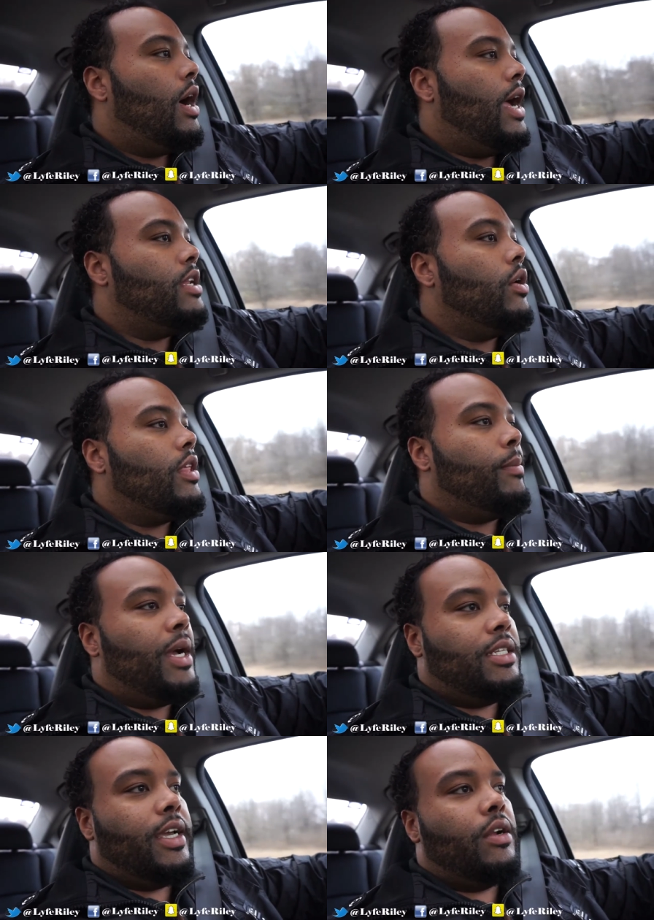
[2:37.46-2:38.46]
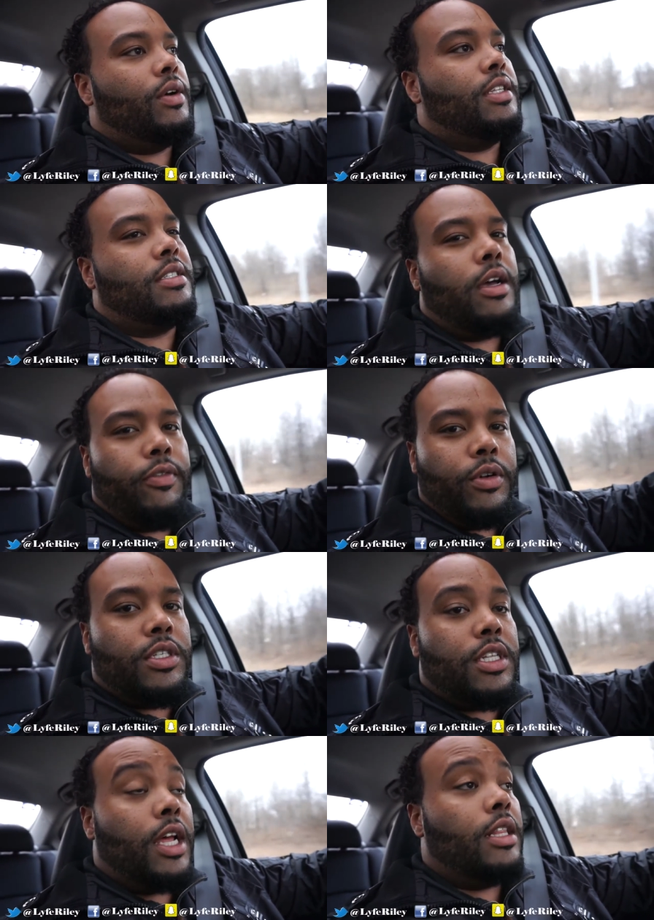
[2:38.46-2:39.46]
I know that my channel has suffered
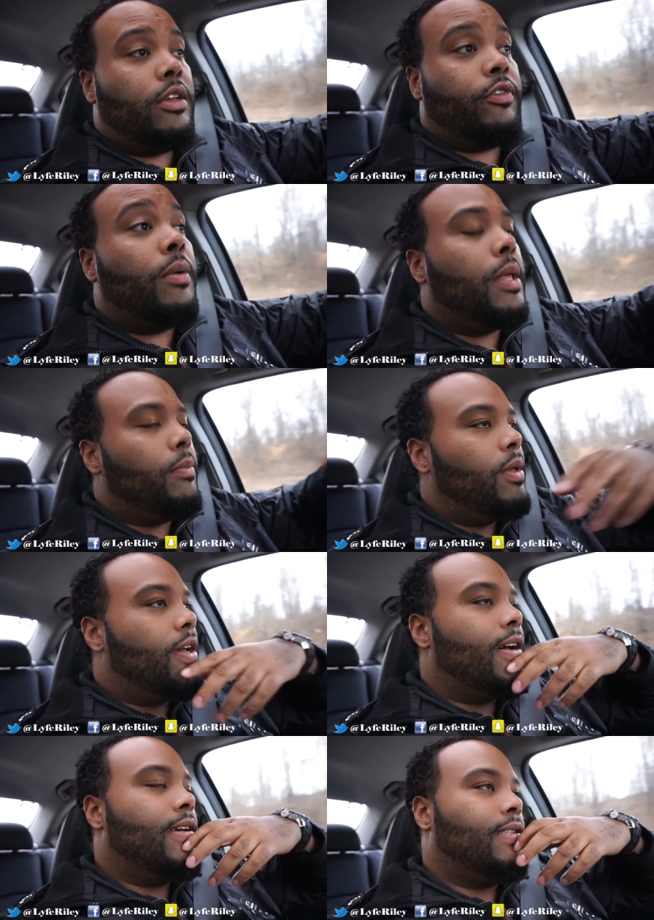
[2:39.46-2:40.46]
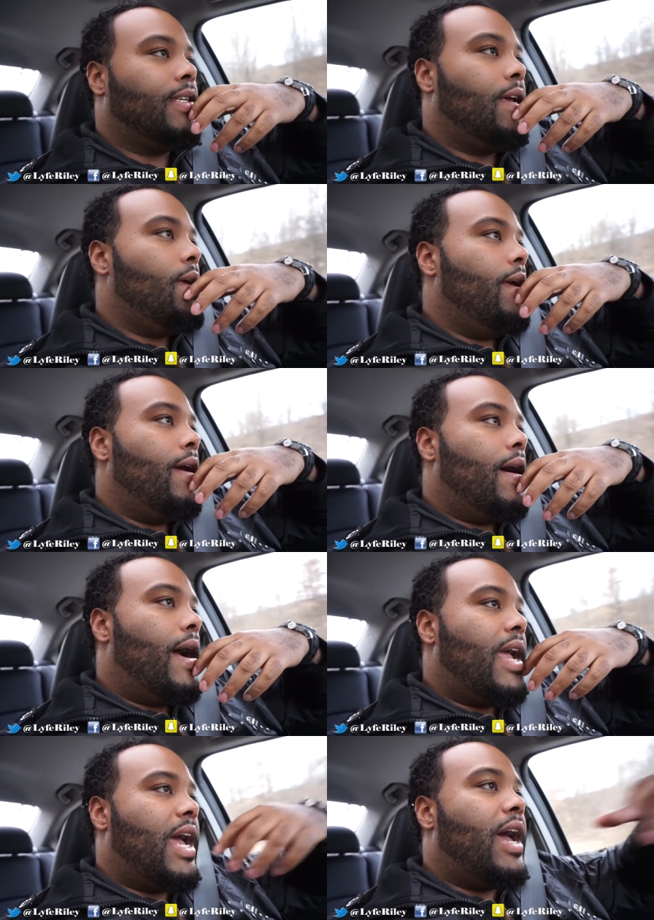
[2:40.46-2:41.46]
slightly from it because
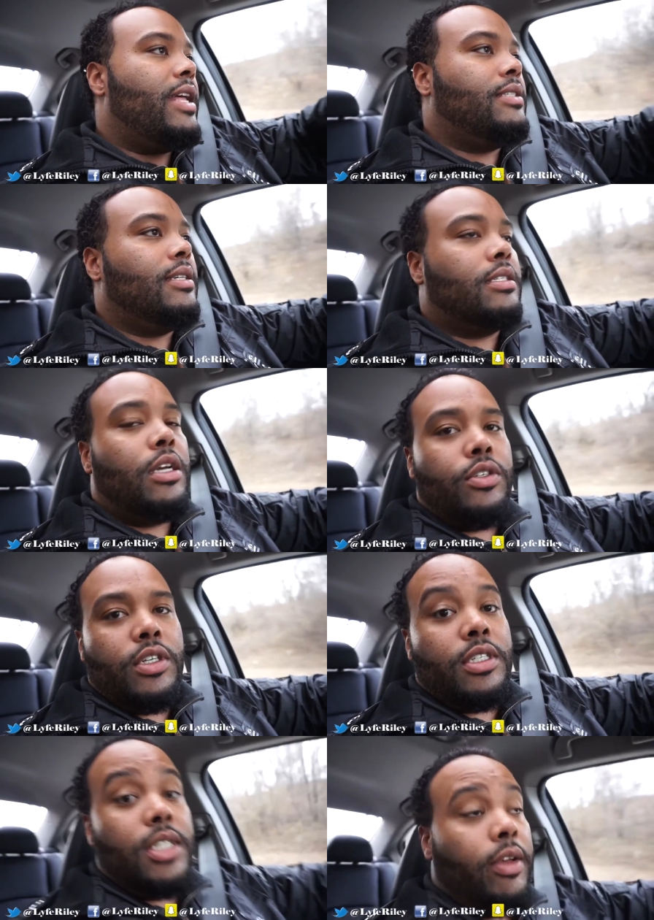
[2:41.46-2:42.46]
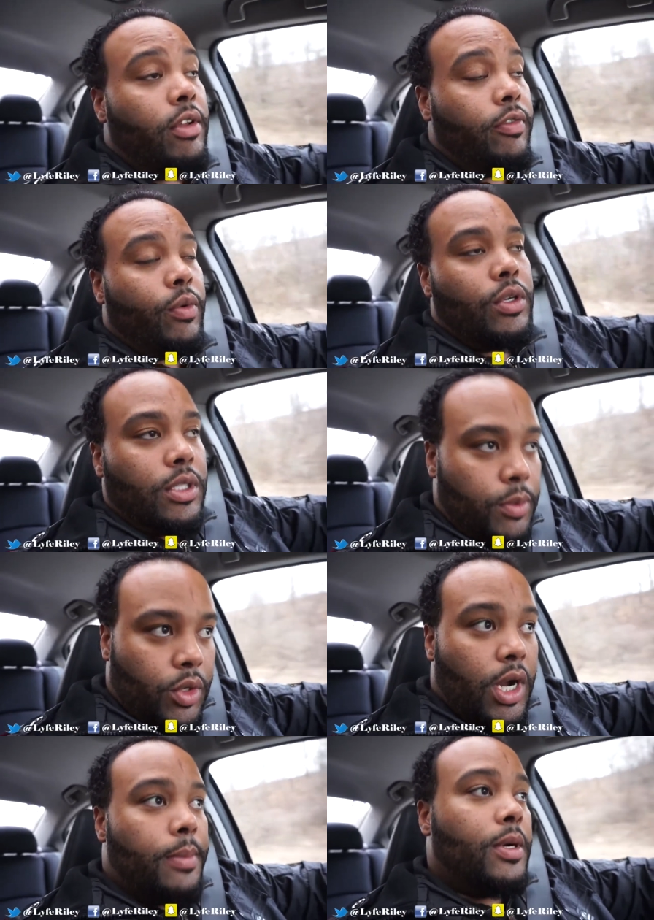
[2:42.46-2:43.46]
I had 674
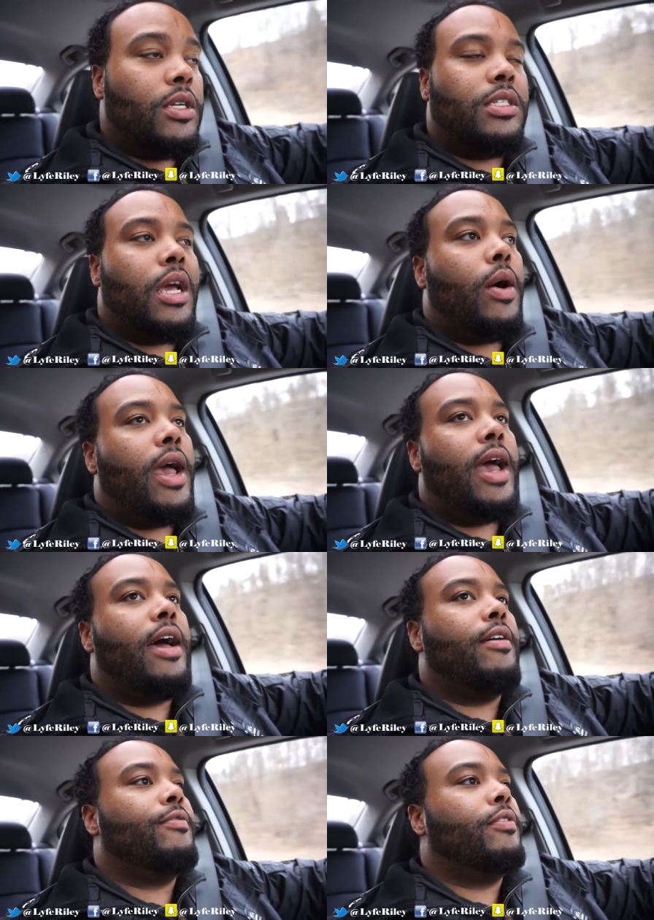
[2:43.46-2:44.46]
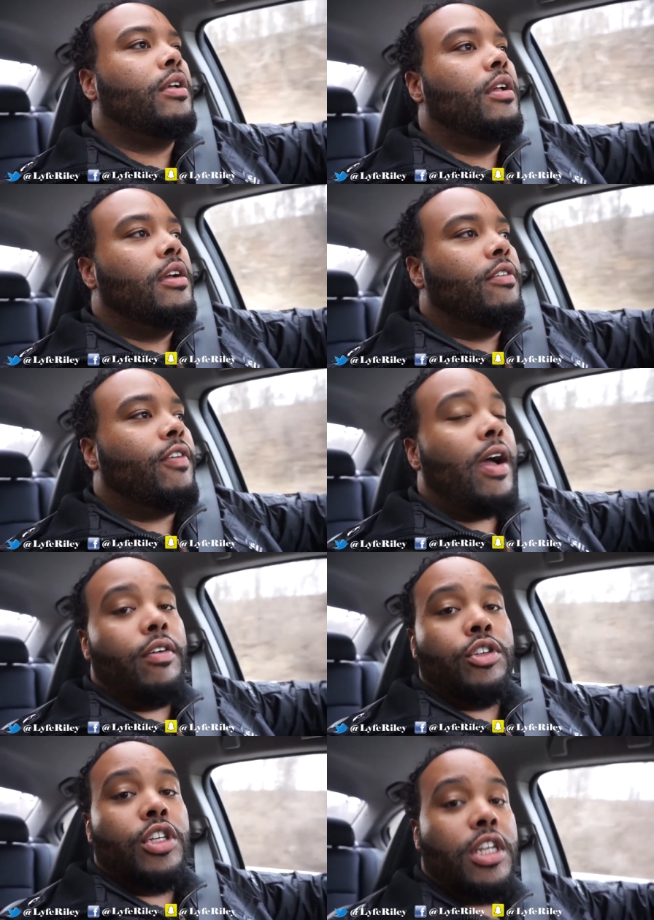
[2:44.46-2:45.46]
subscribers. Now I have
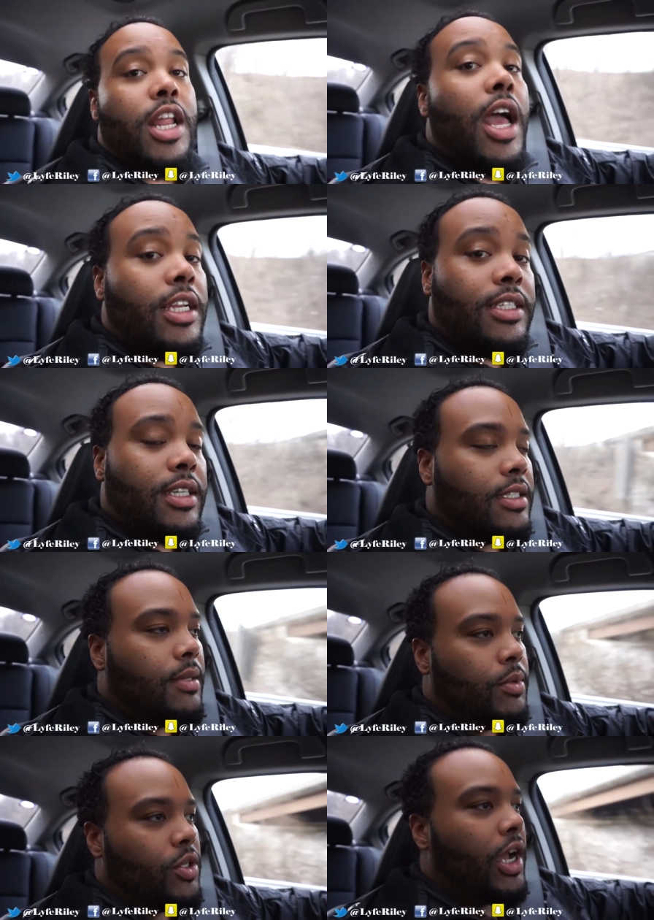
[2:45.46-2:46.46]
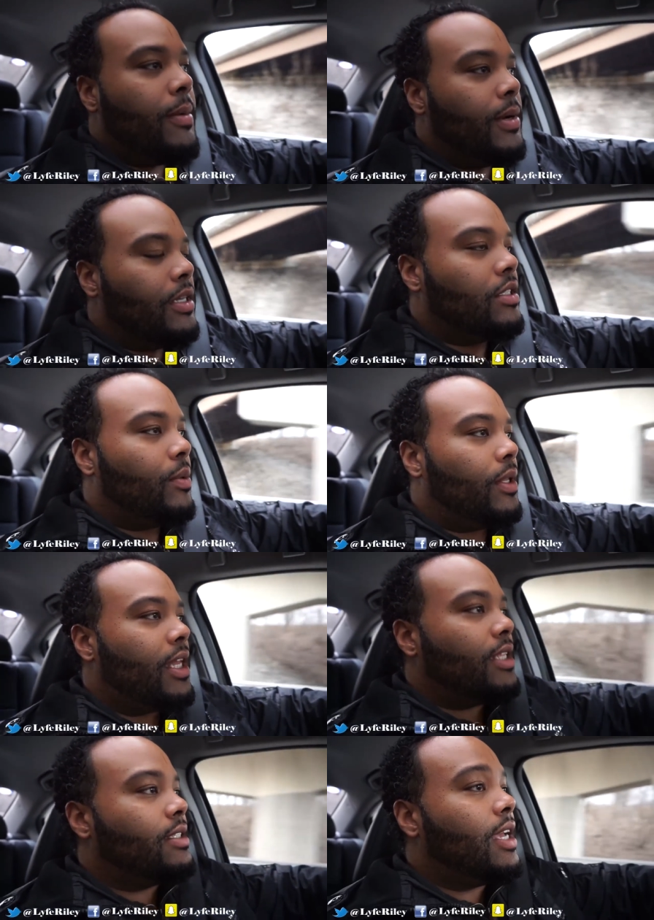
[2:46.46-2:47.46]
596 subscribers. So what
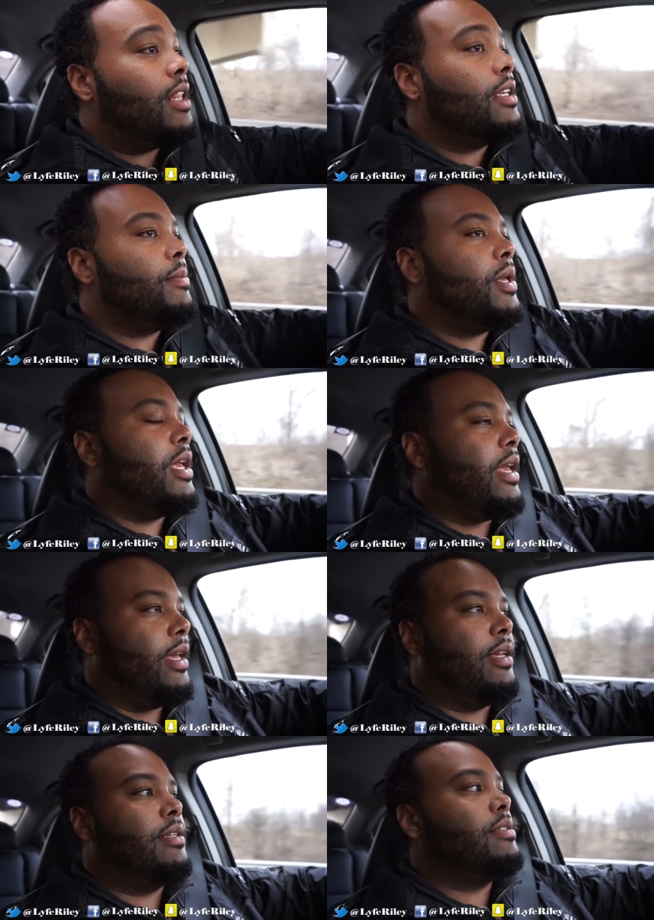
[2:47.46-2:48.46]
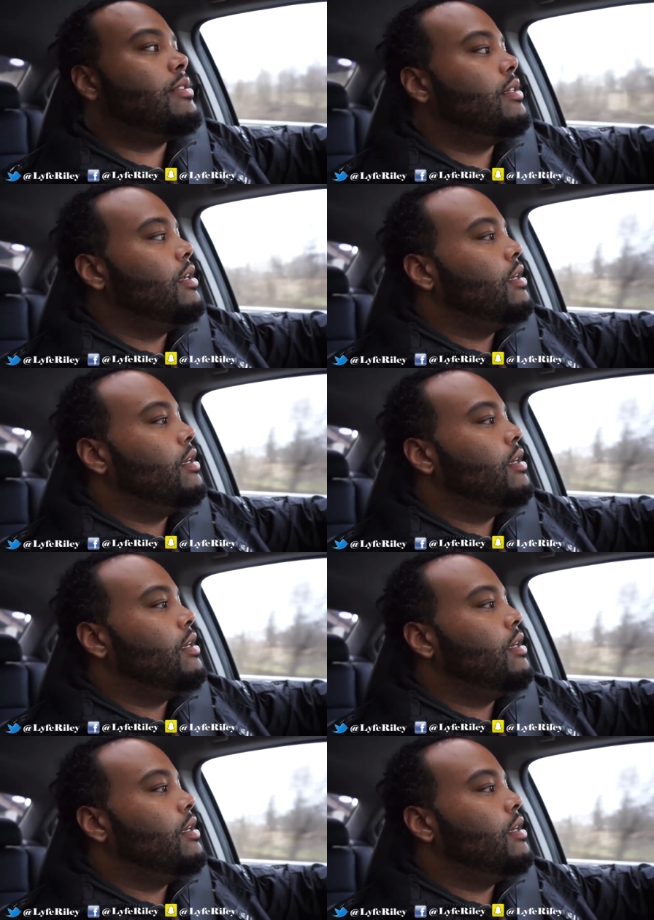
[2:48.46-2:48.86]
that's telling me is